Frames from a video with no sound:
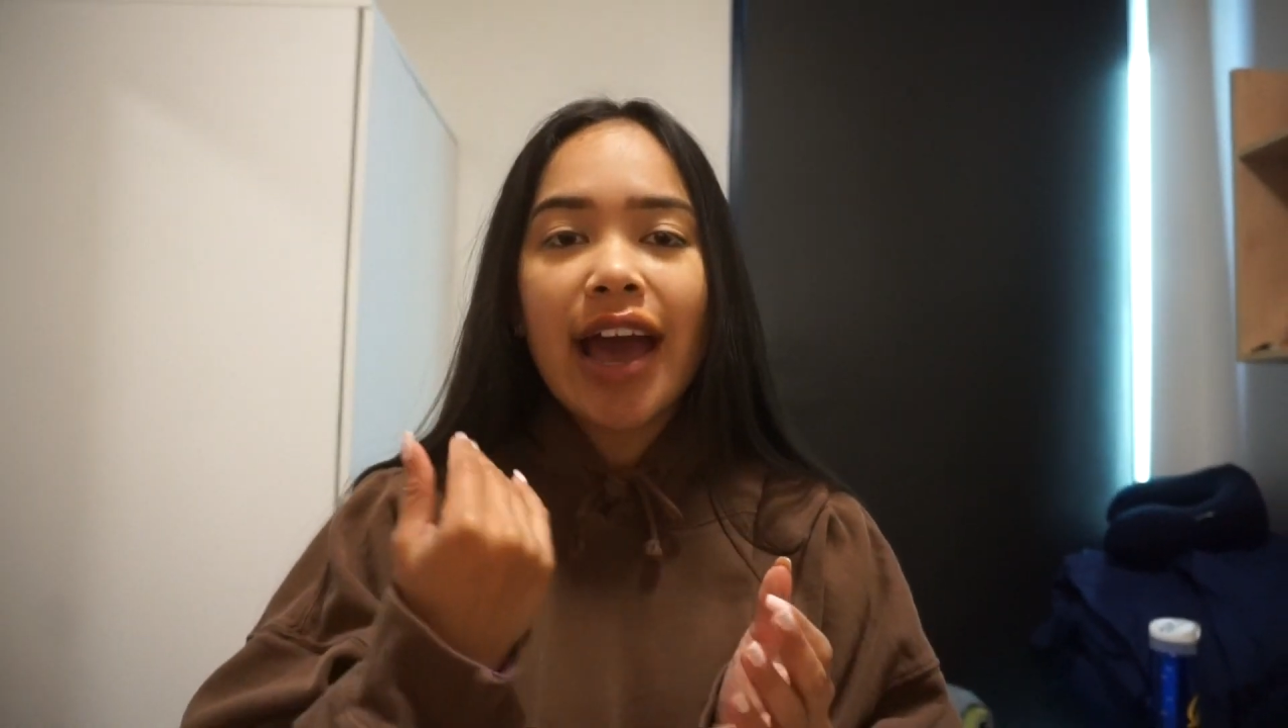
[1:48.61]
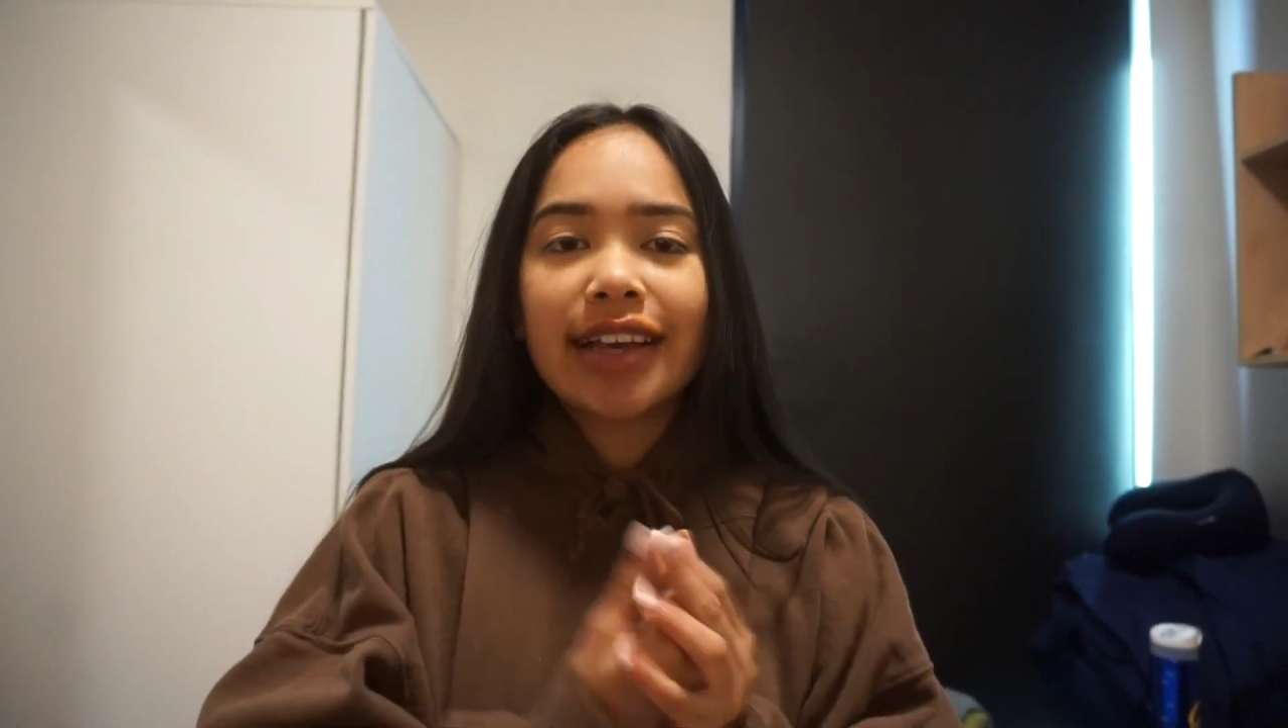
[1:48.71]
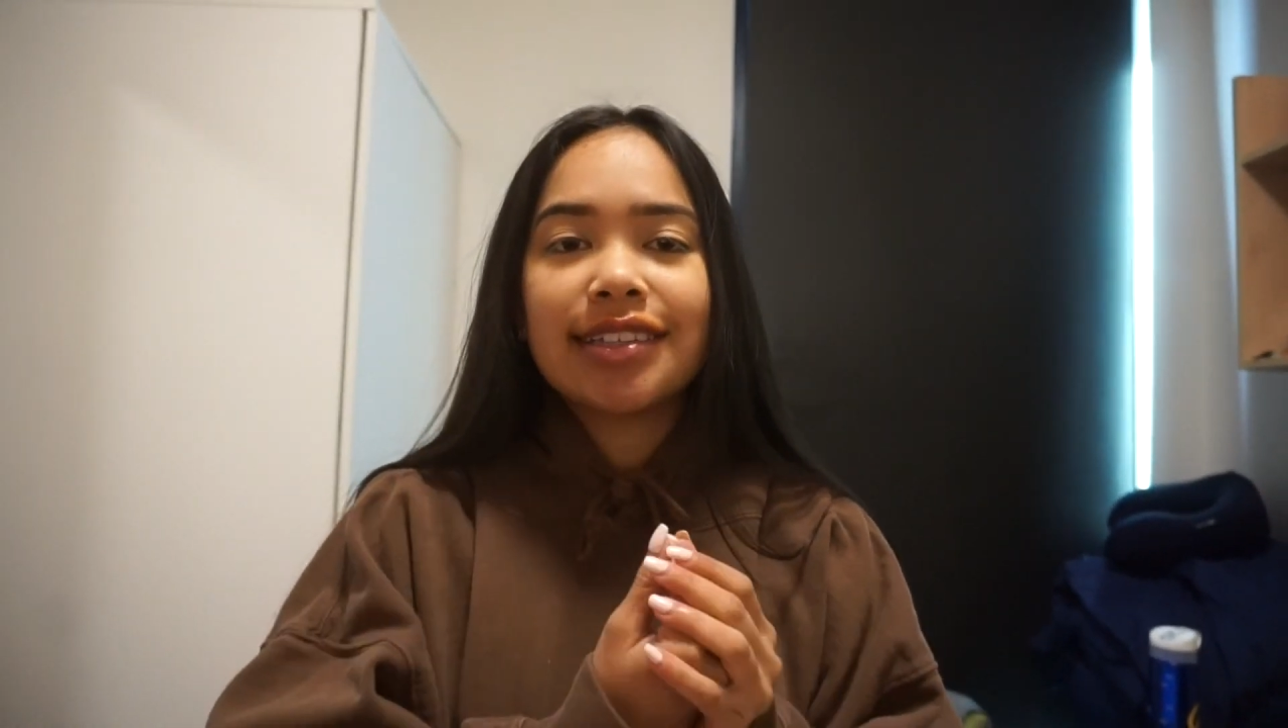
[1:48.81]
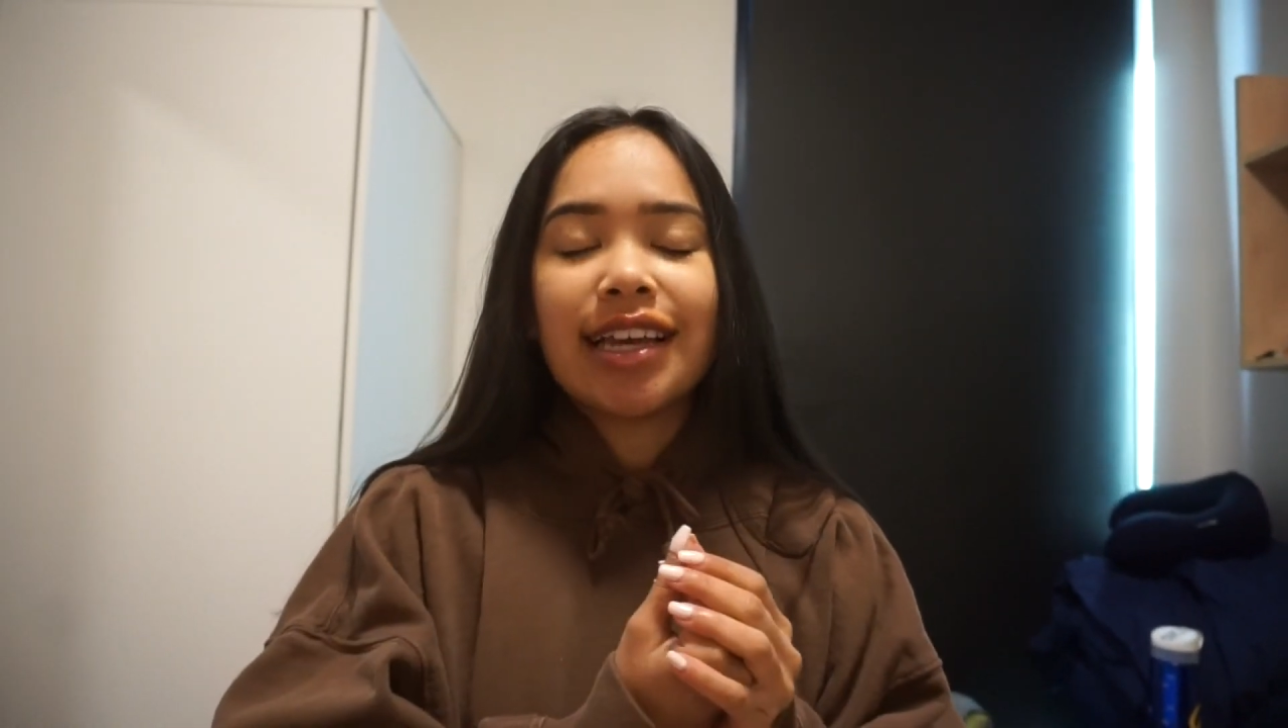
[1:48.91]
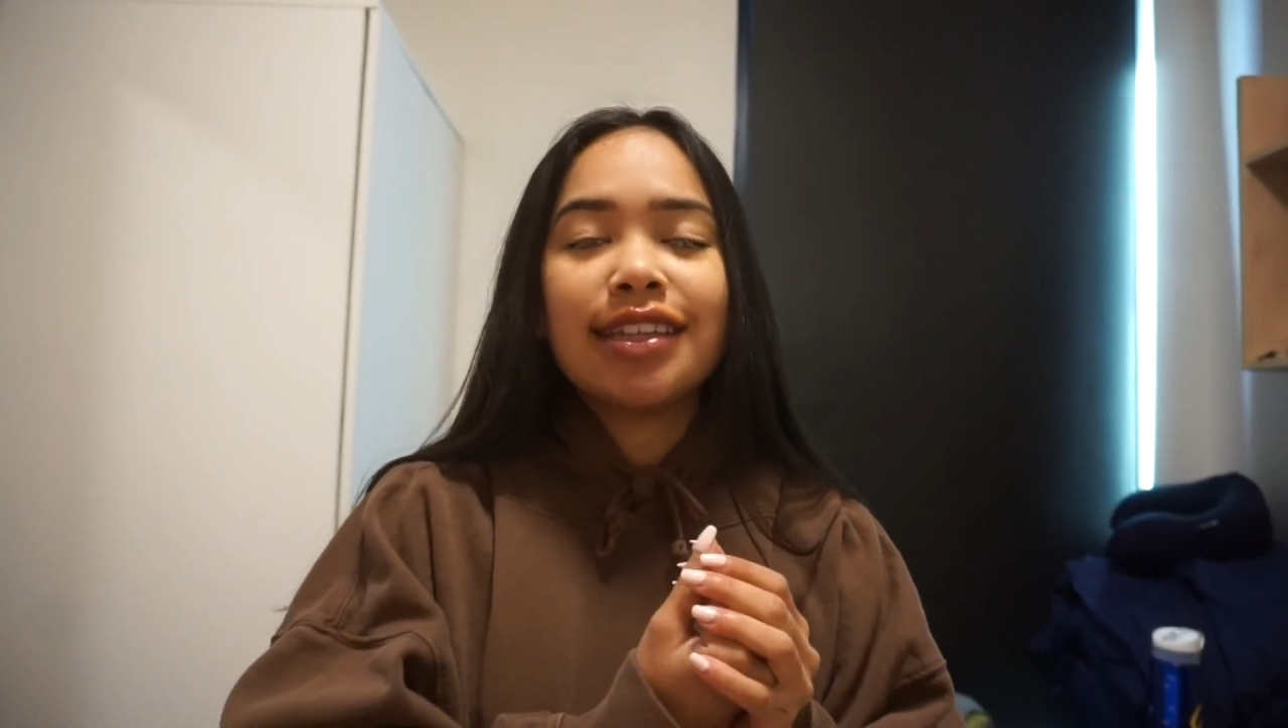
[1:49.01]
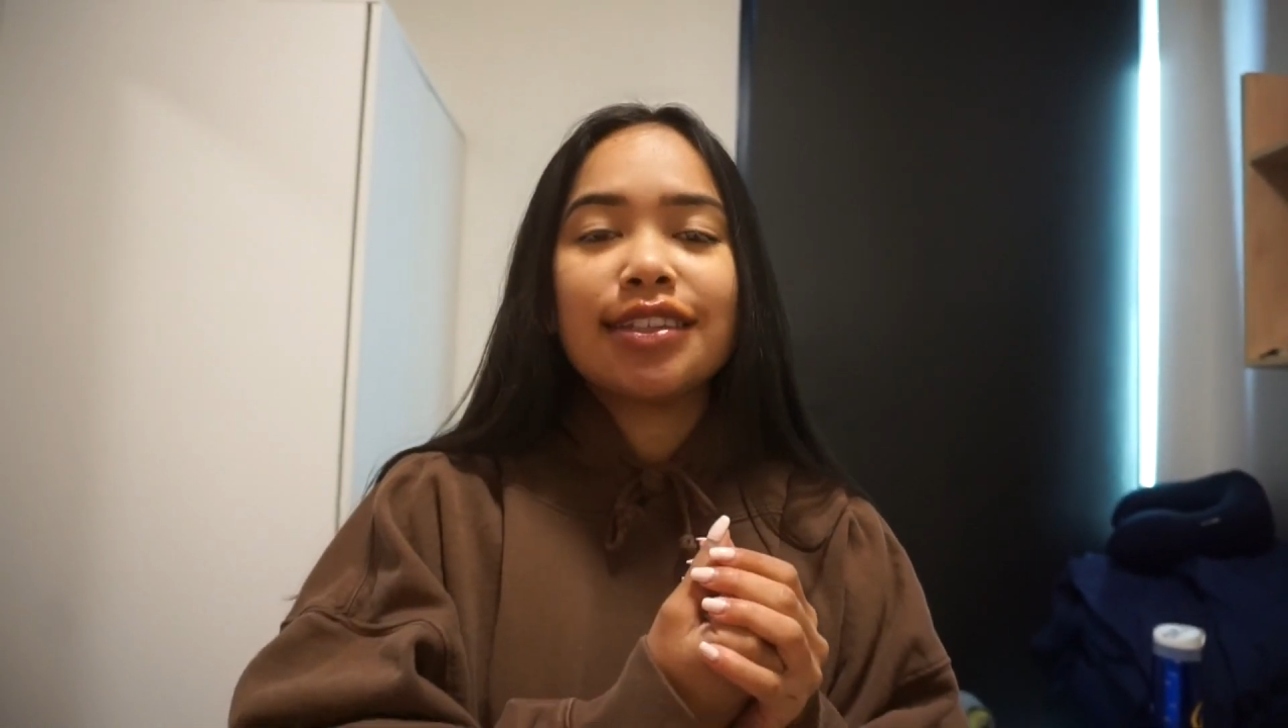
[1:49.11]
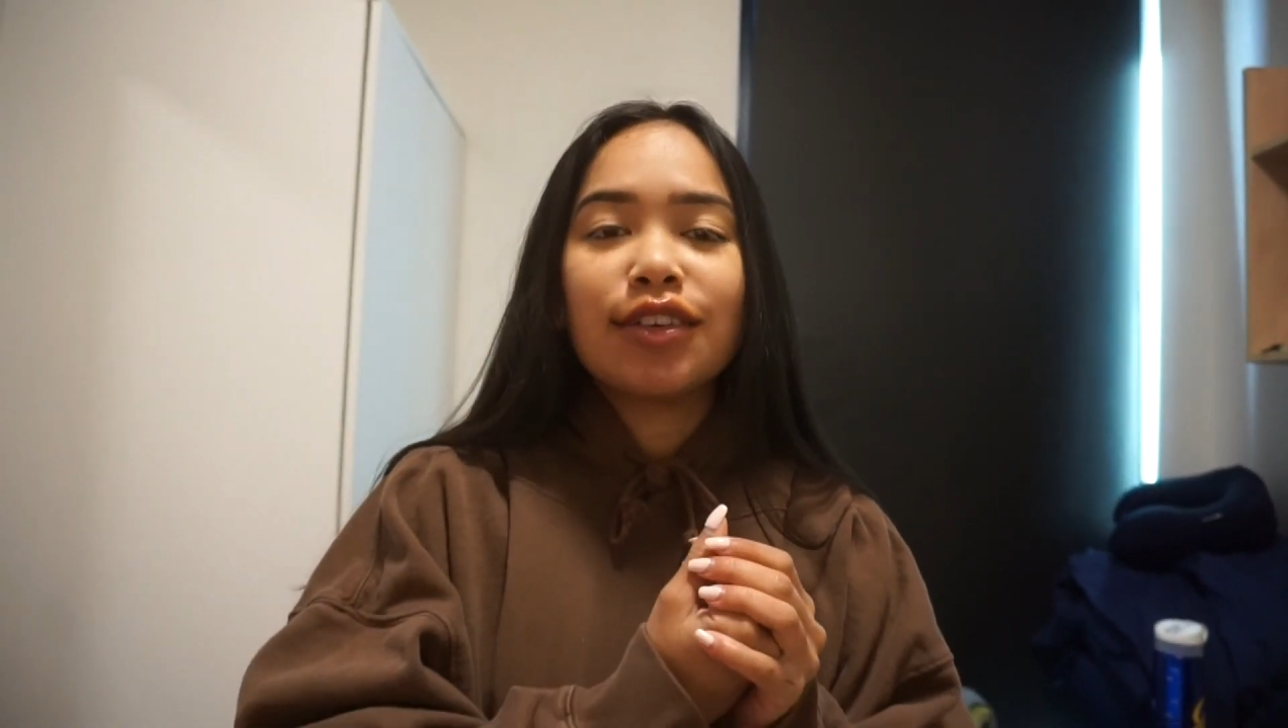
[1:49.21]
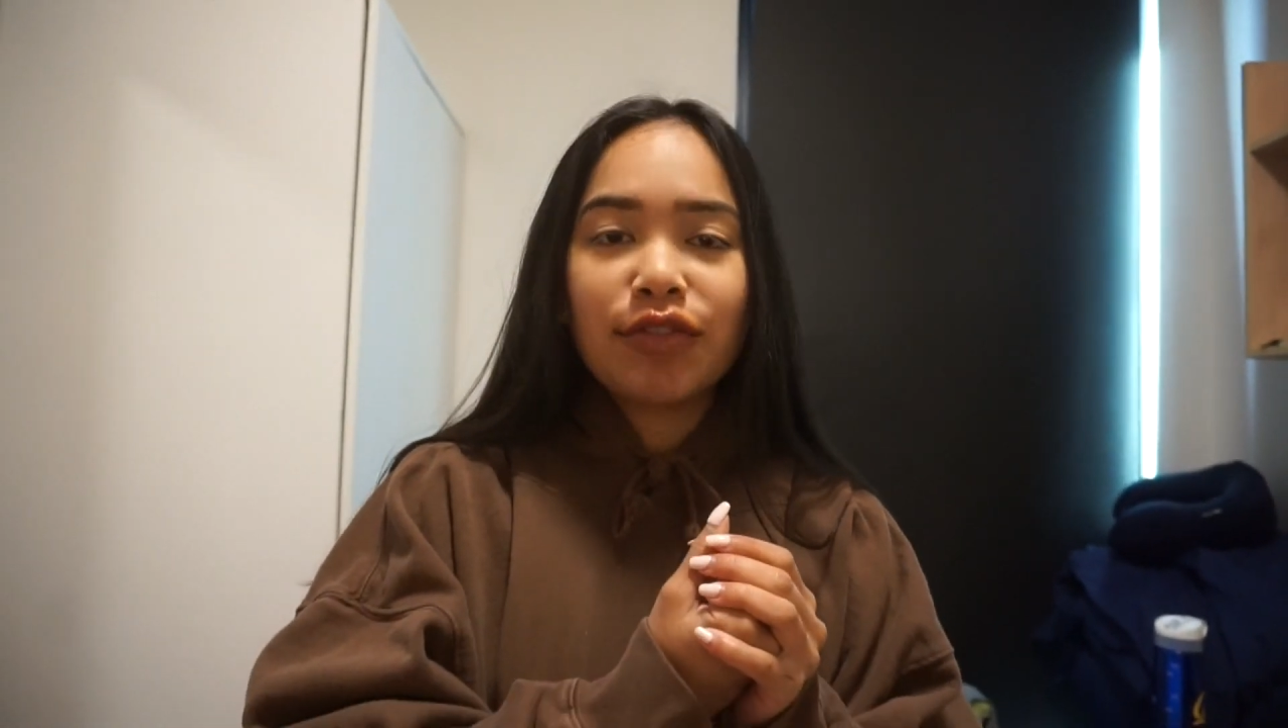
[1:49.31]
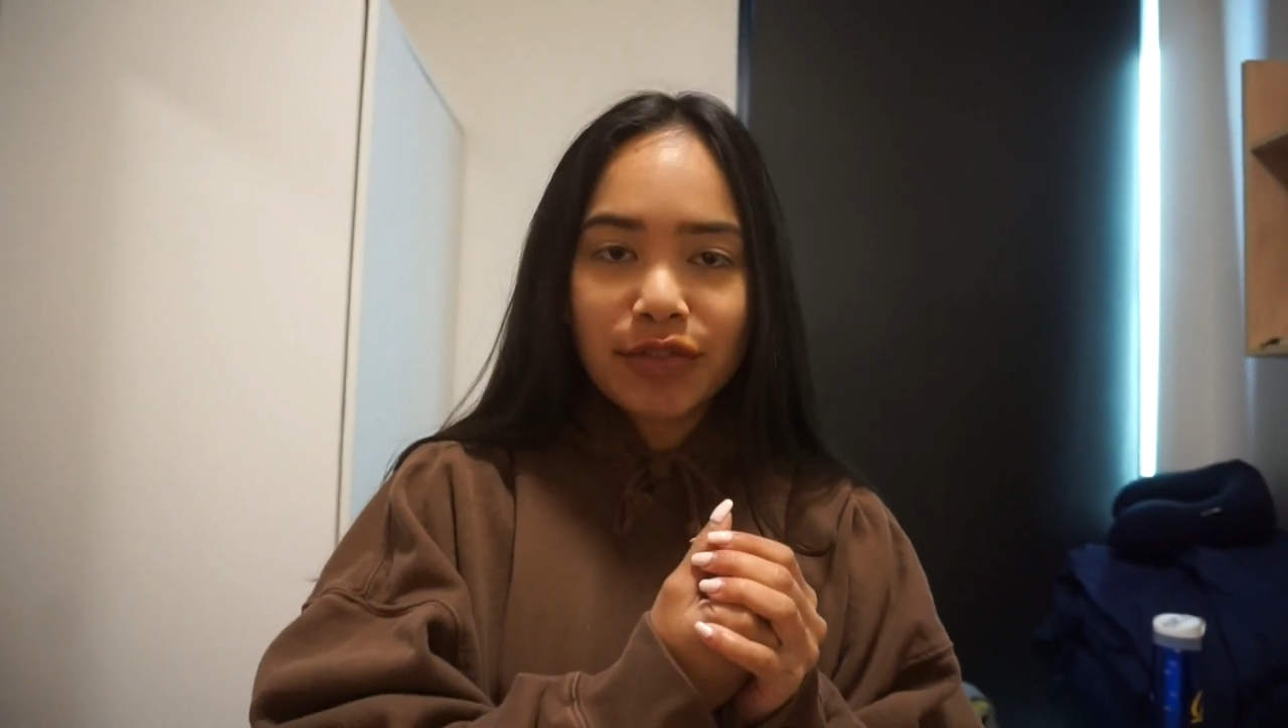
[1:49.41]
accents